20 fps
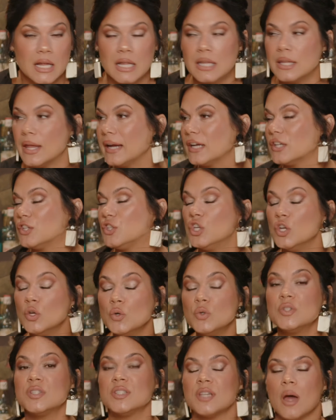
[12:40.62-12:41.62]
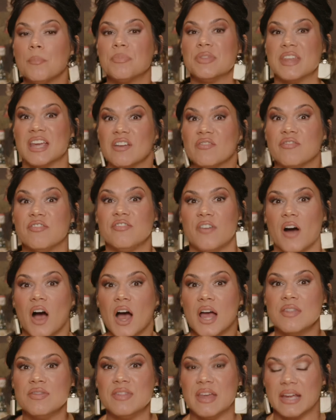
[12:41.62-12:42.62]
like do something
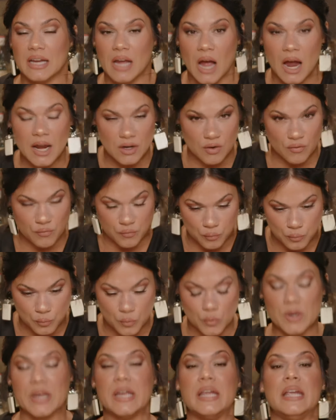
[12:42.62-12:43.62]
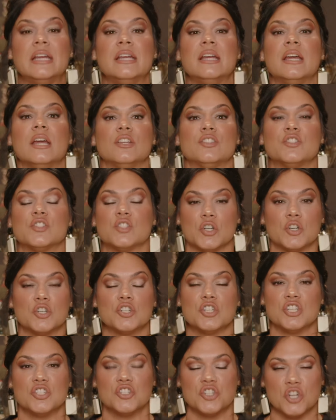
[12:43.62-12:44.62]
fun that kind of
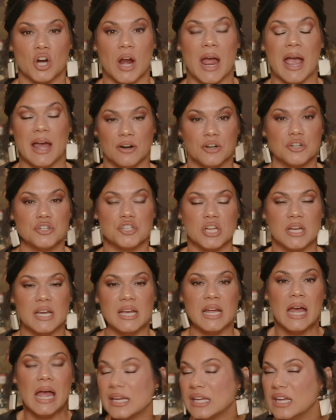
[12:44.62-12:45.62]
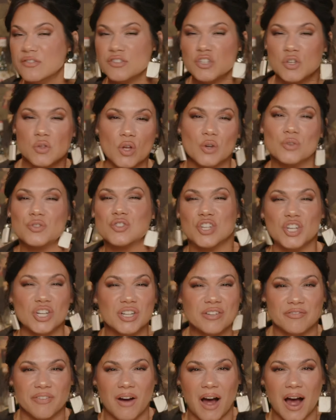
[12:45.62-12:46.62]
resurges your energy gives you those
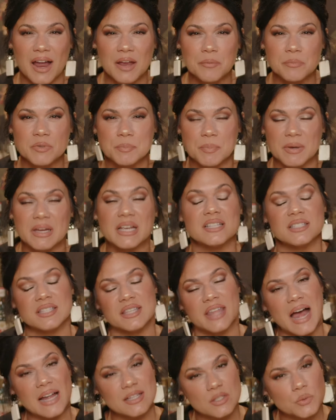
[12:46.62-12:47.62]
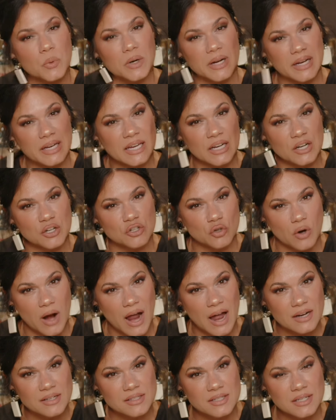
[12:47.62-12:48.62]
good vibes because that's what it can
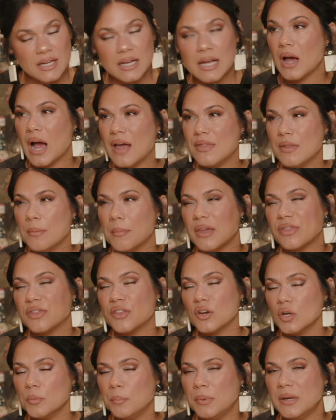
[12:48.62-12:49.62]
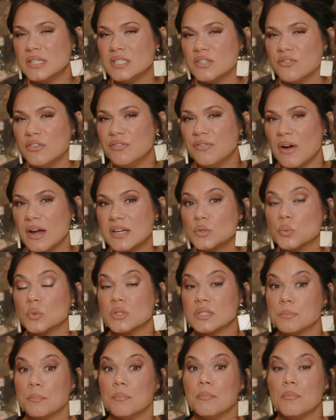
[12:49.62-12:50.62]
attract and then my third piece of advice
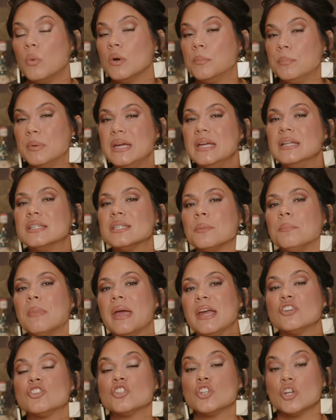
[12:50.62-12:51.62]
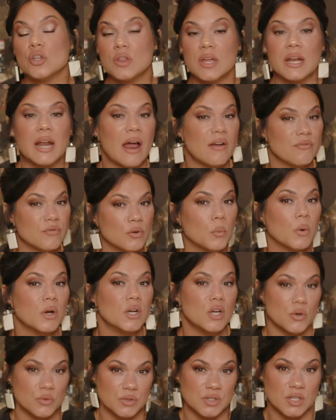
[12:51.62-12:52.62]
was would be to make sure that everyone
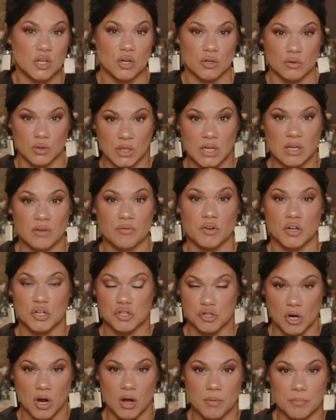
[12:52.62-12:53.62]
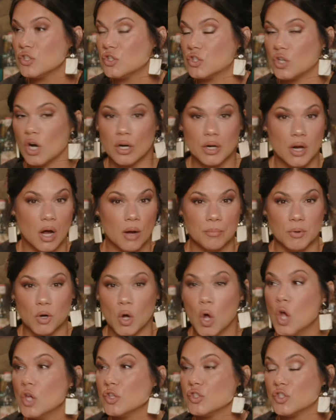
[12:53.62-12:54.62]
knows that you're looking for a job start
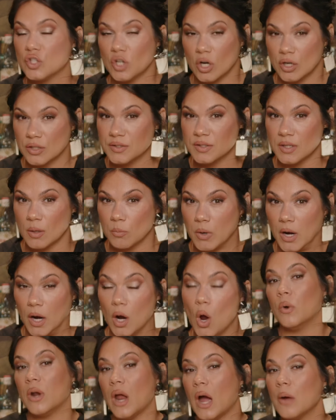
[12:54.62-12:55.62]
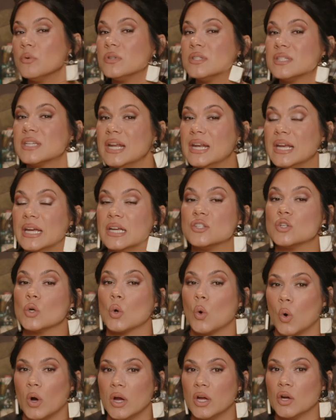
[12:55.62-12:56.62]
humble start somewhere when i was getting into
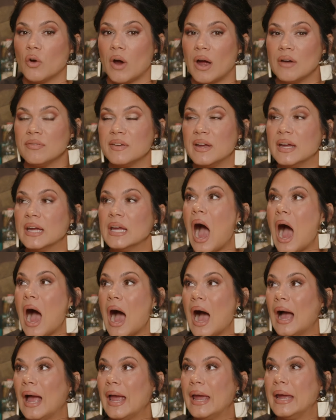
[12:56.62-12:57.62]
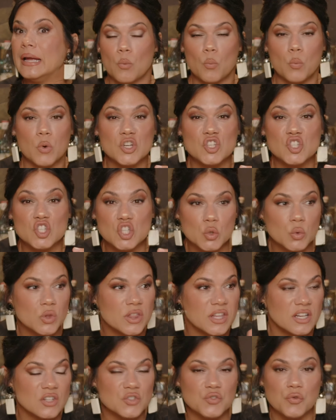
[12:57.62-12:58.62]
choreographing i would do
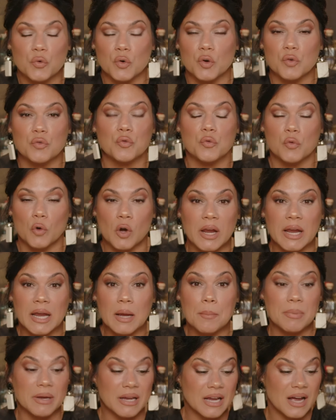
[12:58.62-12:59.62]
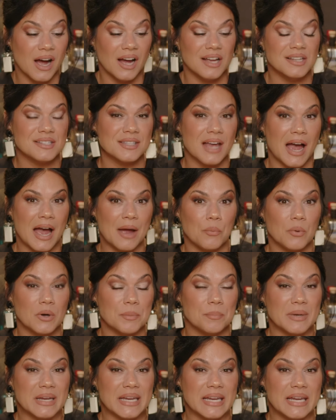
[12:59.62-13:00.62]
things for free because i
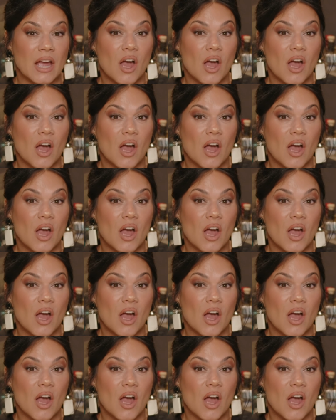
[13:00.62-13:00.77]
would be